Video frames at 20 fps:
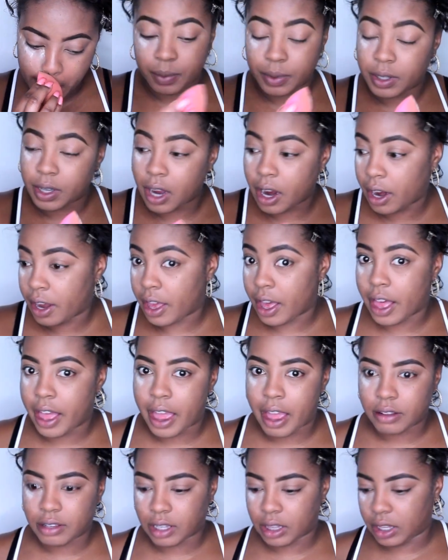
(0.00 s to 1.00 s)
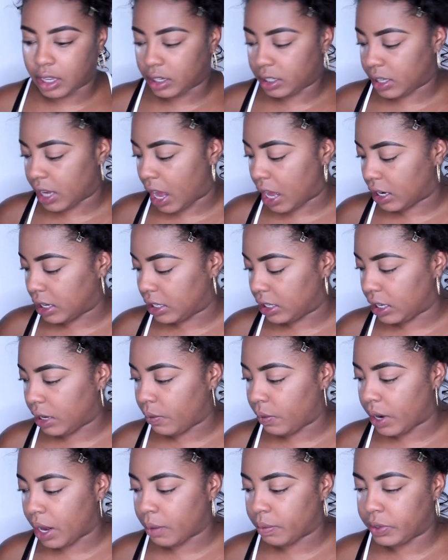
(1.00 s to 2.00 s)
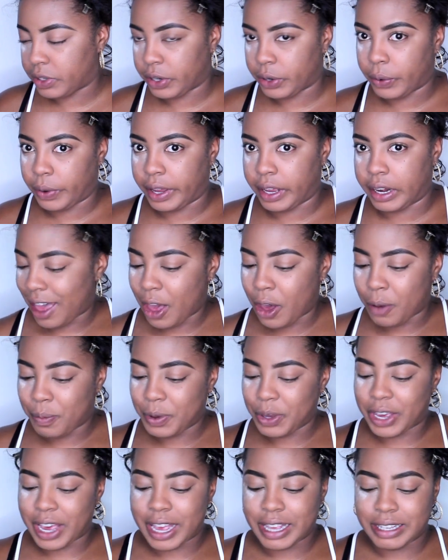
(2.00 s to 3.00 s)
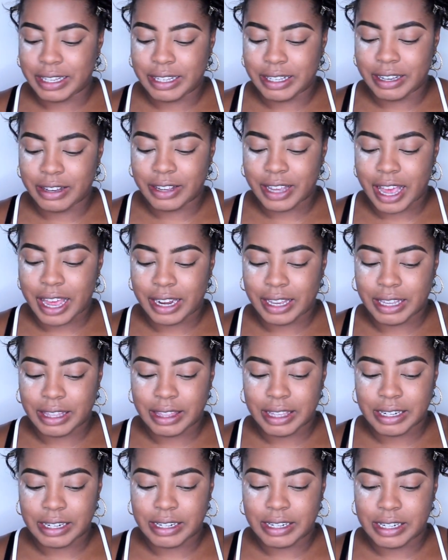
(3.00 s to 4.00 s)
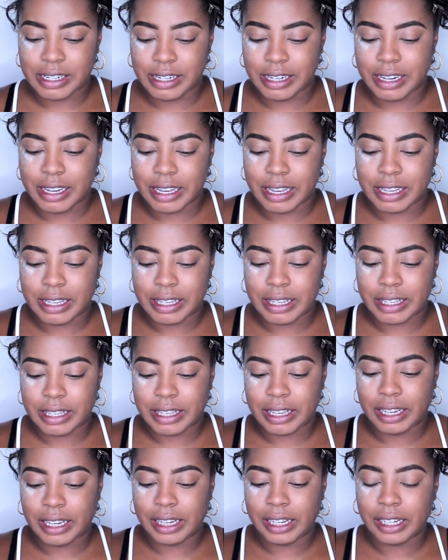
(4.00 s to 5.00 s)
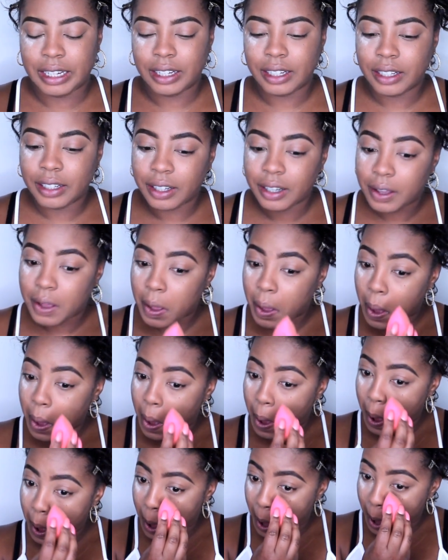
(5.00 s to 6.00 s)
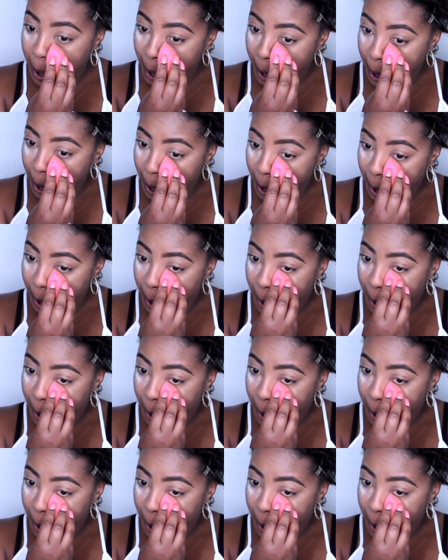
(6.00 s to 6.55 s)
Sorry y'all, I have to look down and see what I'm doing. I hope you guys still kind of get the gist. And